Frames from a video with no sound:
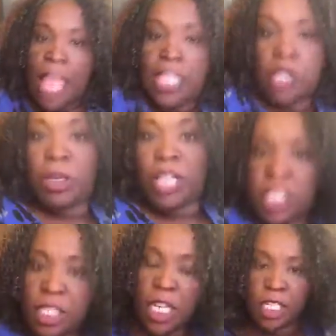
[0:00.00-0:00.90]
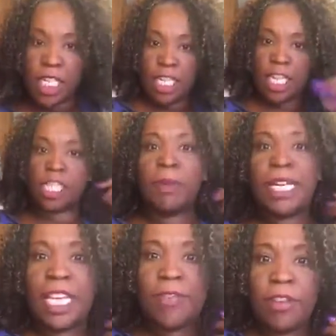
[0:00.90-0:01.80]
Because she's a
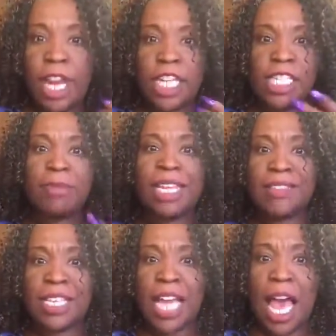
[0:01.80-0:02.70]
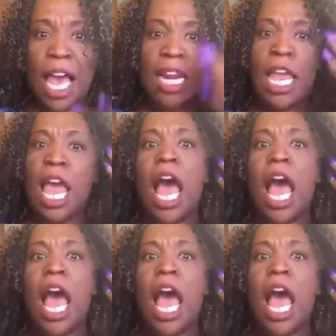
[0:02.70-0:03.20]
believer and she believes in God.